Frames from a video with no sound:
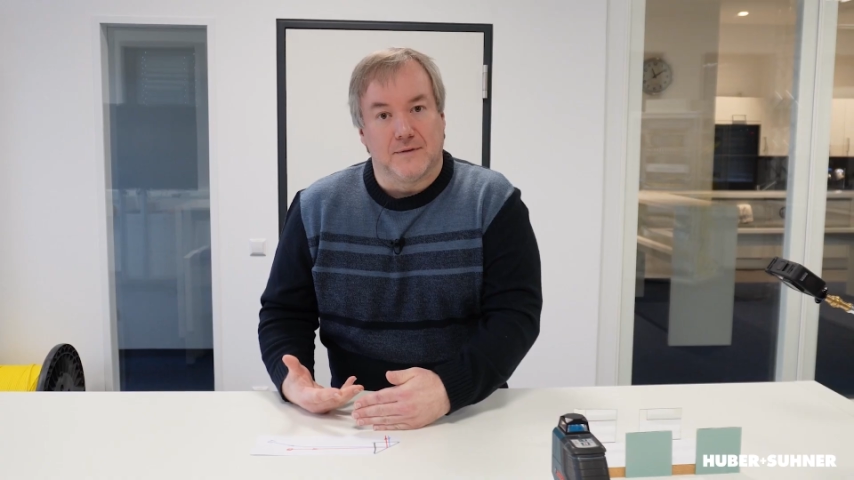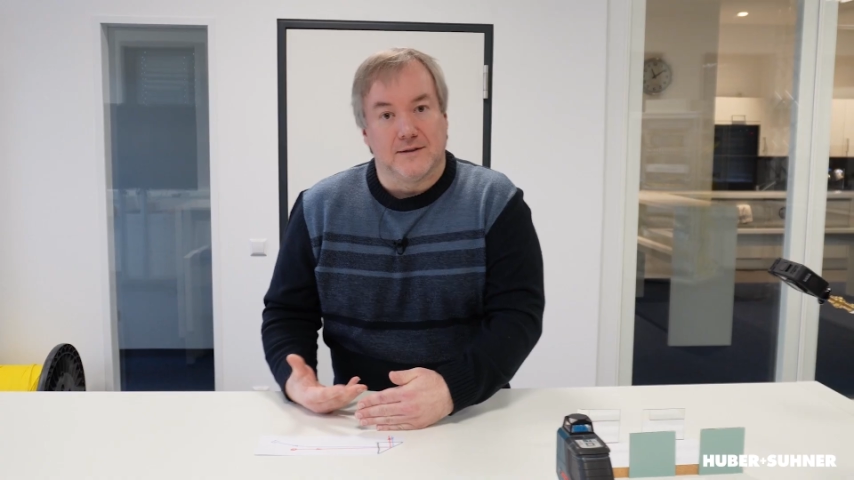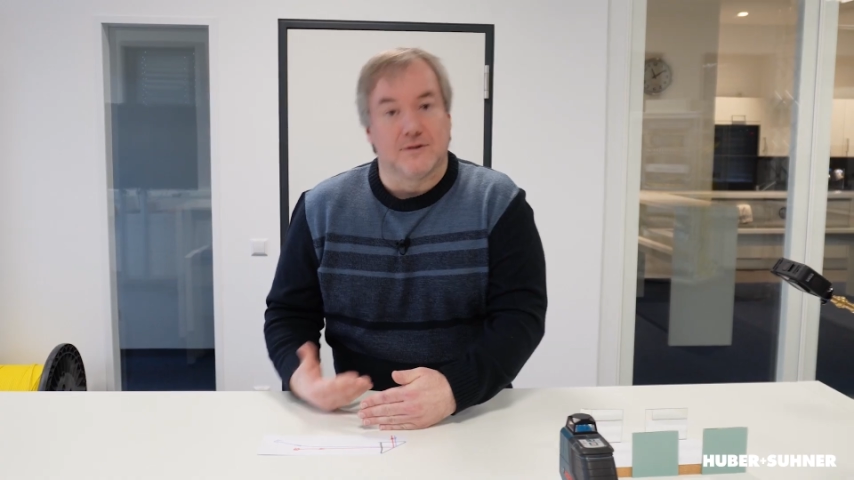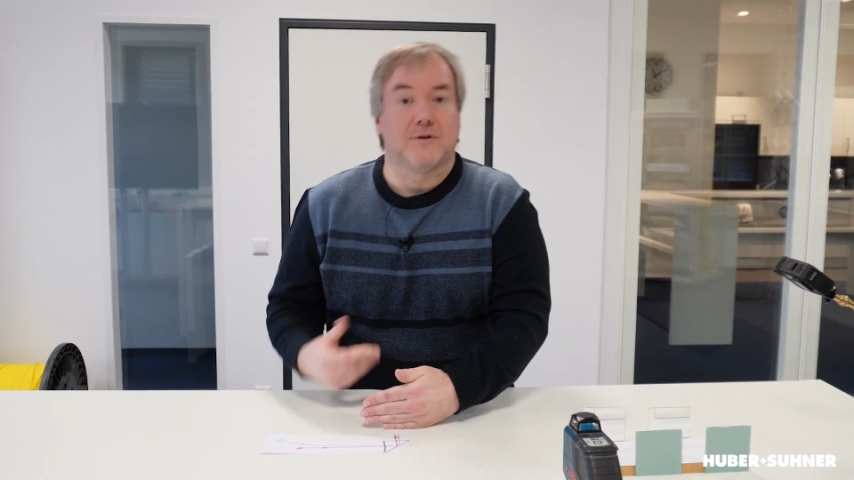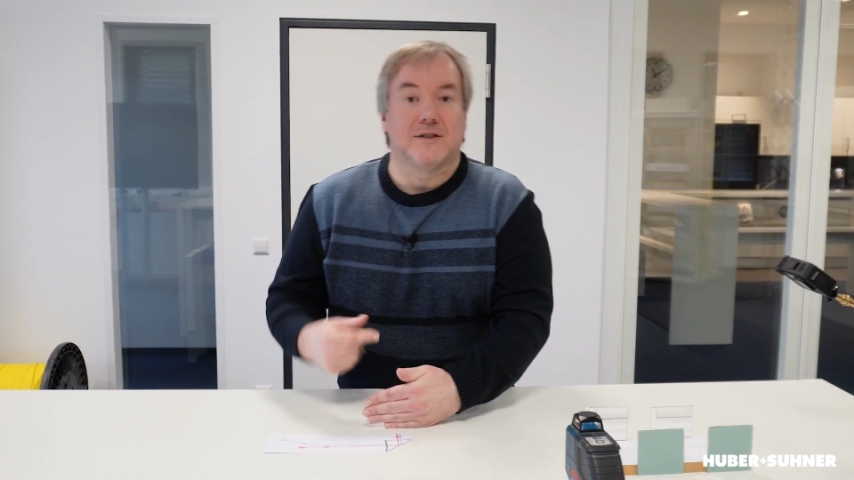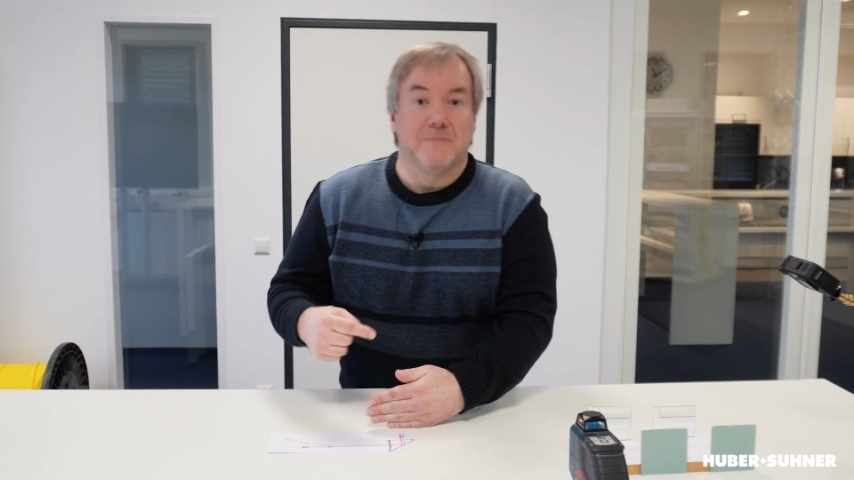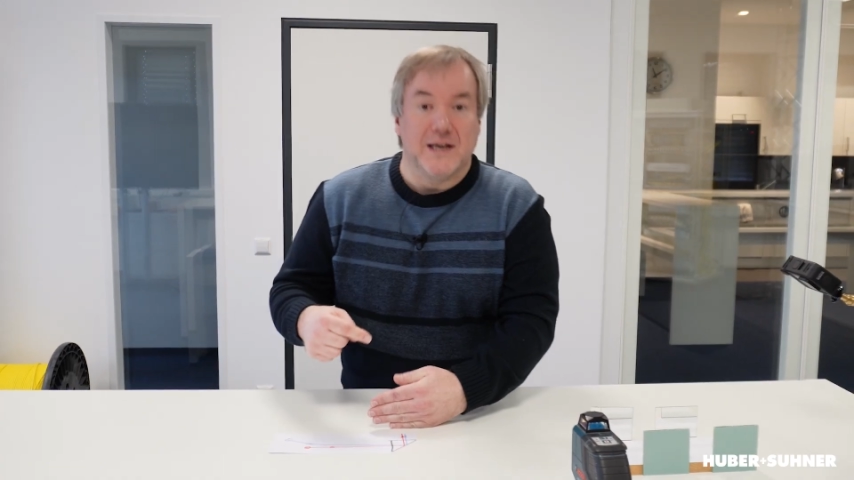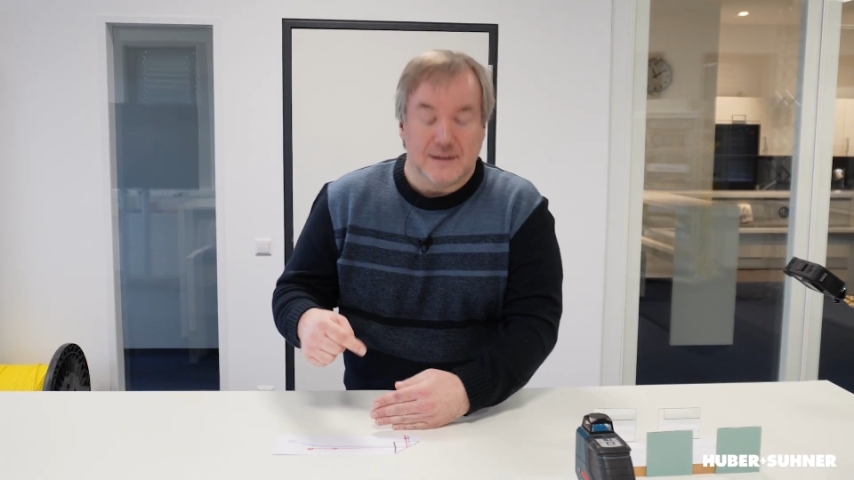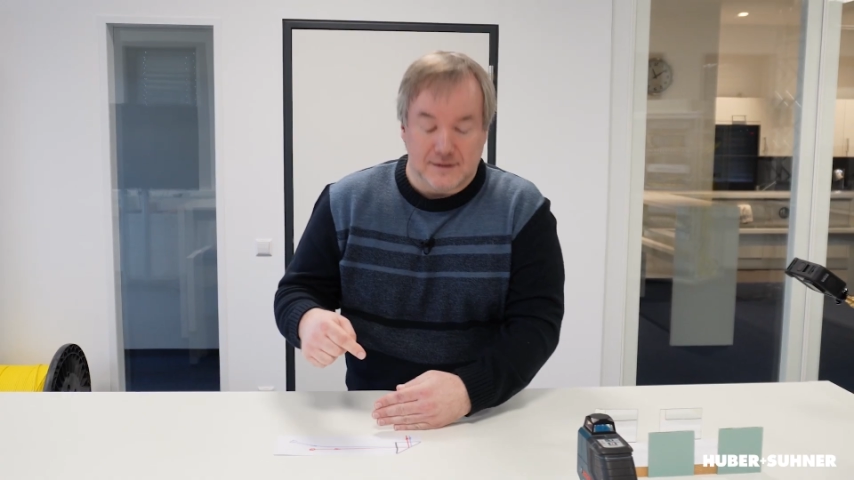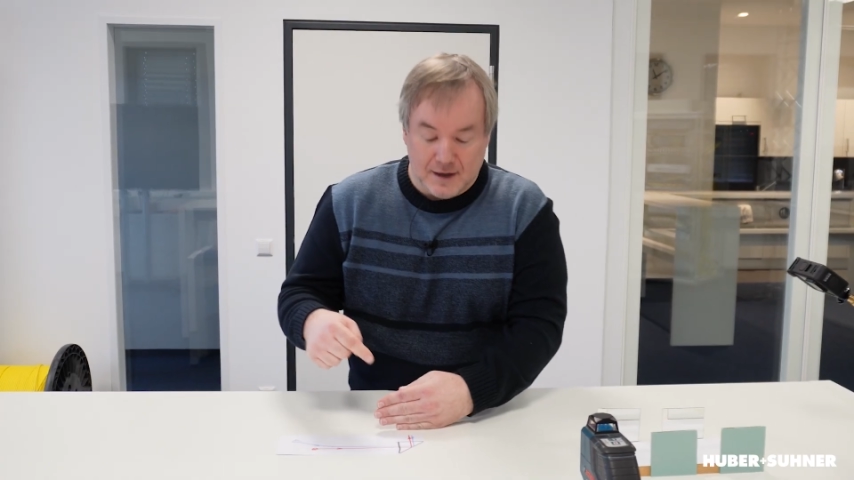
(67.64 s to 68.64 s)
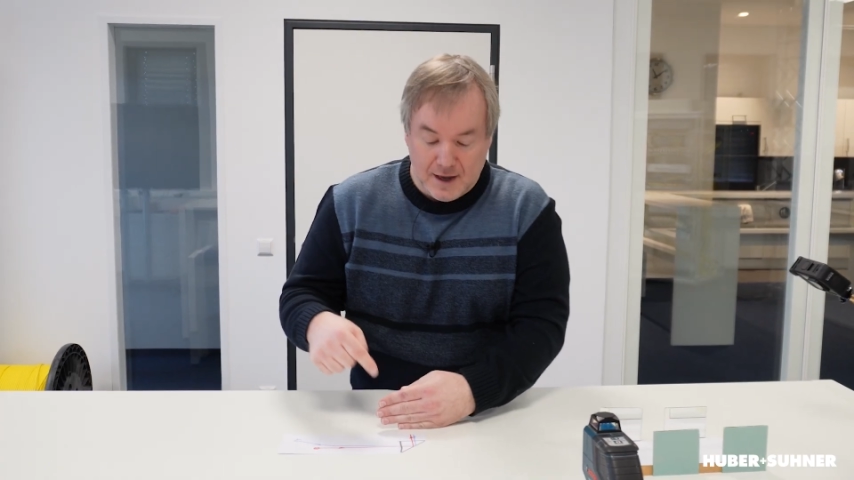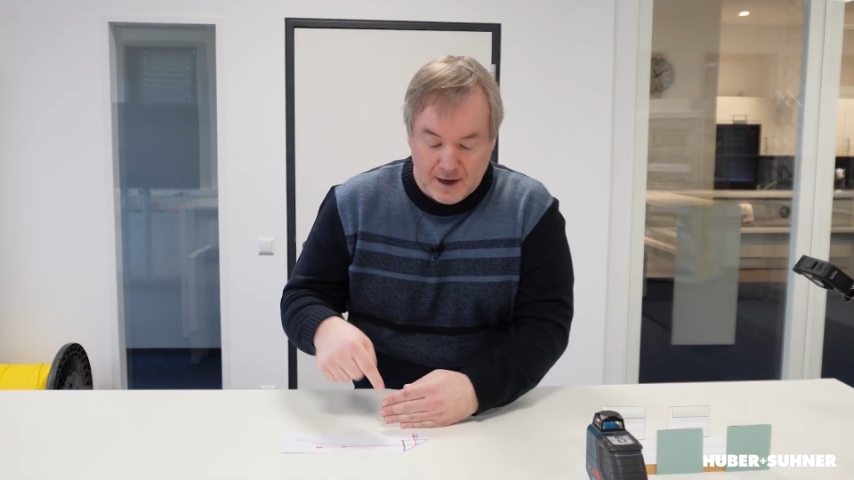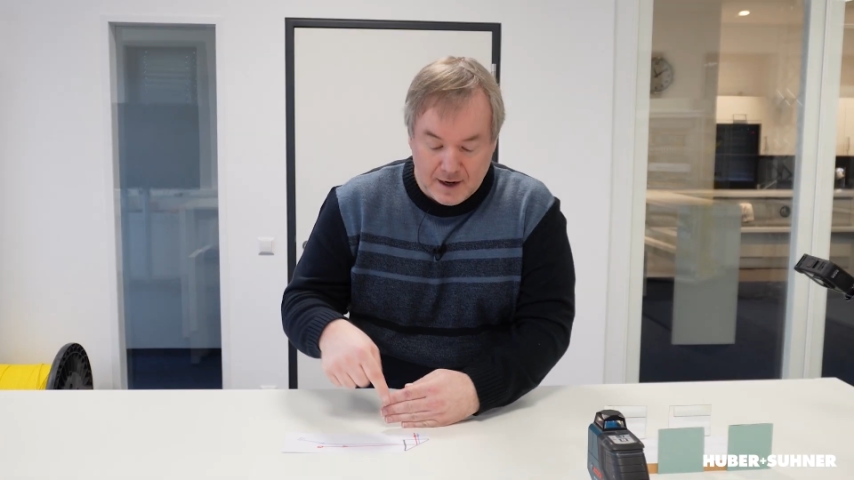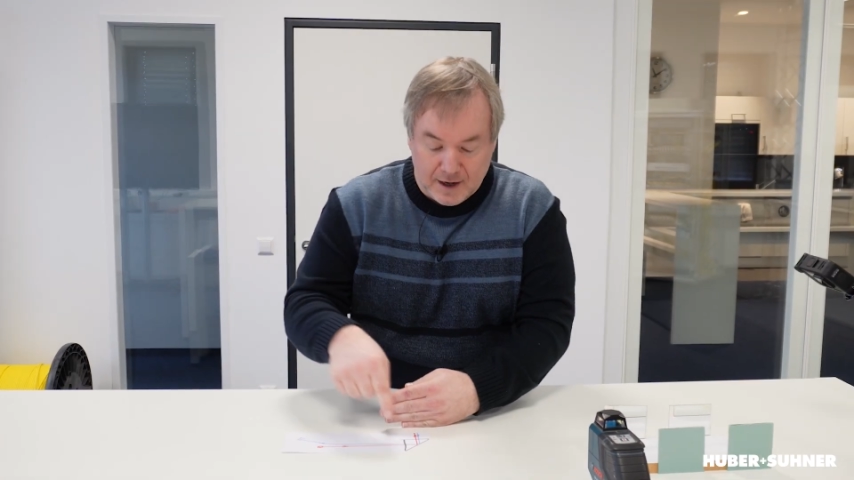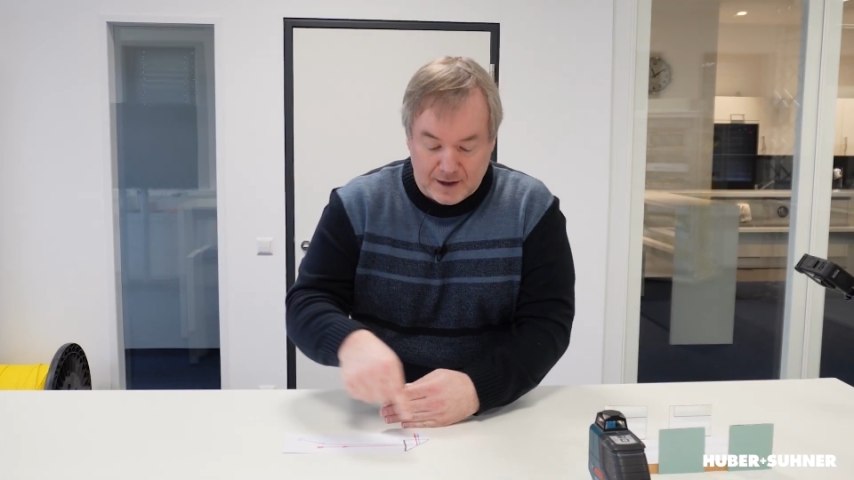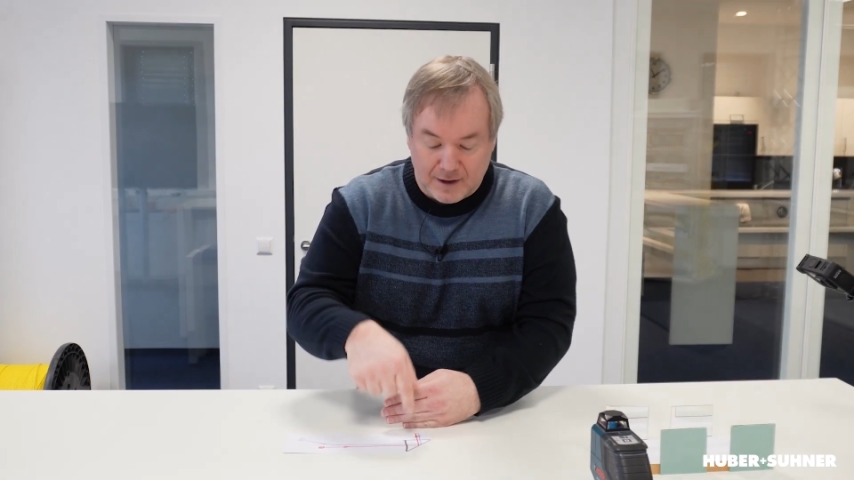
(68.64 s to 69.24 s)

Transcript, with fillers: So this means uh,